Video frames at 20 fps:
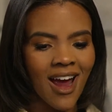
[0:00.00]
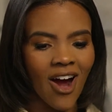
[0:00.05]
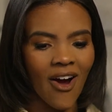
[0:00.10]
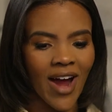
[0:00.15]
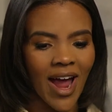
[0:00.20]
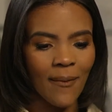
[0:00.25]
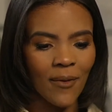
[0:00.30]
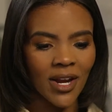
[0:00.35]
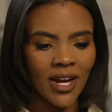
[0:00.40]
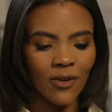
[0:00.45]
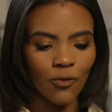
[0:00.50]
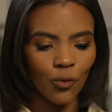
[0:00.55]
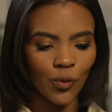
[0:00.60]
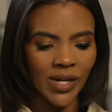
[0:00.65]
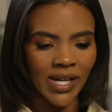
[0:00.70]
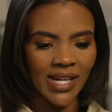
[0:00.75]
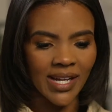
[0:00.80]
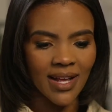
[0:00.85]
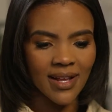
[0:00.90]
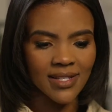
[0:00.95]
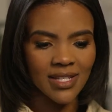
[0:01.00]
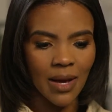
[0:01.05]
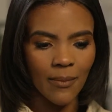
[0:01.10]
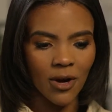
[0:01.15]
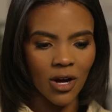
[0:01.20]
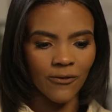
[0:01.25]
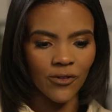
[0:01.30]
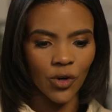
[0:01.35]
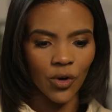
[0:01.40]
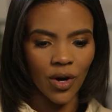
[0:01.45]
All right, I'm going to read some
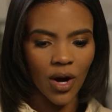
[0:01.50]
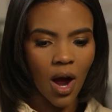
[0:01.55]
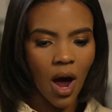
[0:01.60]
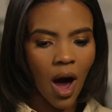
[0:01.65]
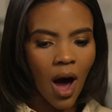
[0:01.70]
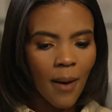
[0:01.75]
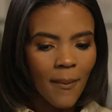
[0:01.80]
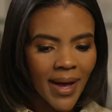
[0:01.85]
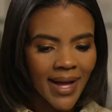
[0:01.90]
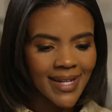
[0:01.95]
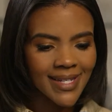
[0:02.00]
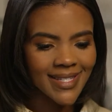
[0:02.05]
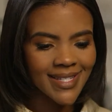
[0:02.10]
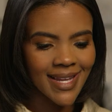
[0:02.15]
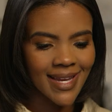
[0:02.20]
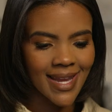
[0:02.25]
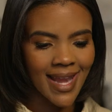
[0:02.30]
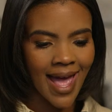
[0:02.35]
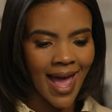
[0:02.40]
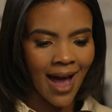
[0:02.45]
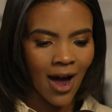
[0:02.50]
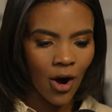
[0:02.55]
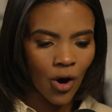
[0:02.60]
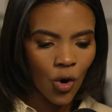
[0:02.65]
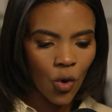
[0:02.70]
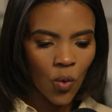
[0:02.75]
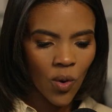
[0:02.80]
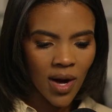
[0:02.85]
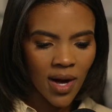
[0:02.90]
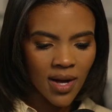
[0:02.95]
of your comments
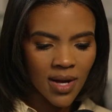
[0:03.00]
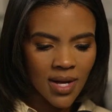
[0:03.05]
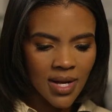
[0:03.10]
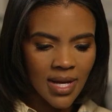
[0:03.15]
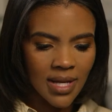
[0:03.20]
now.